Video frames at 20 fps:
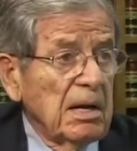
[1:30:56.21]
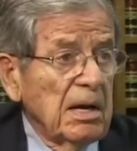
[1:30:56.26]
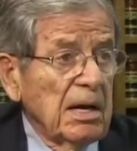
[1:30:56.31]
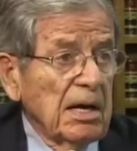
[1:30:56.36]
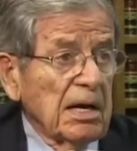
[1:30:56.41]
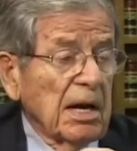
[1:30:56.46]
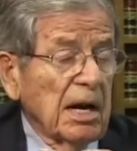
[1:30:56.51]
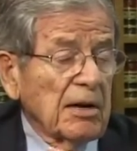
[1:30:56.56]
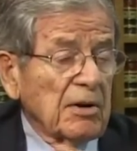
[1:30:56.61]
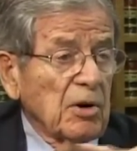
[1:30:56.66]

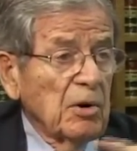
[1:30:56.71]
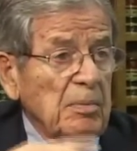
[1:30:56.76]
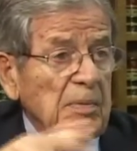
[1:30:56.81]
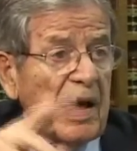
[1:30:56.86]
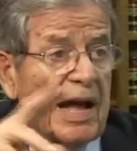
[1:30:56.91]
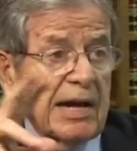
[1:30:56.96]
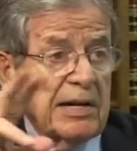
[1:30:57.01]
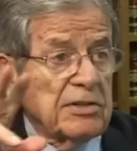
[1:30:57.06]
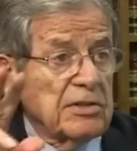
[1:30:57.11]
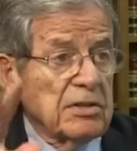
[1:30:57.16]
And I'll go
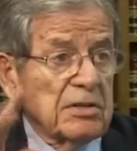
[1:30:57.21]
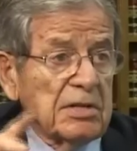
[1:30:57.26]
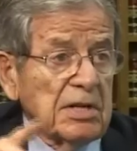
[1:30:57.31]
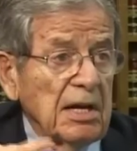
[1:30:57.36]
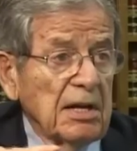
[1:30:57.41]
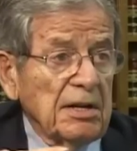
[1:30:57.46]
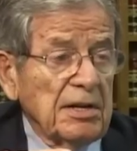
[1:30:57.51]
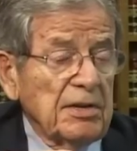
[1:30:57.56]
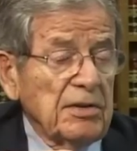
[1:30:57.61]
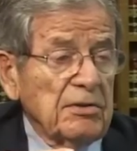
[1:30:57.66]
back to
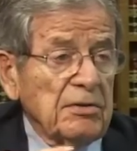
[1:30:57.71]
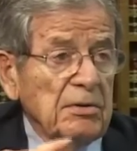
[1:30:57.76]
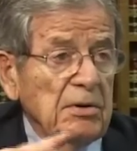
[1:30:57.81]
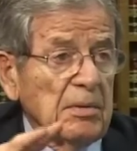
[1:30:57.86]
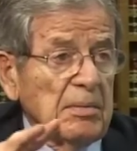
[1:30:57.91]
telling you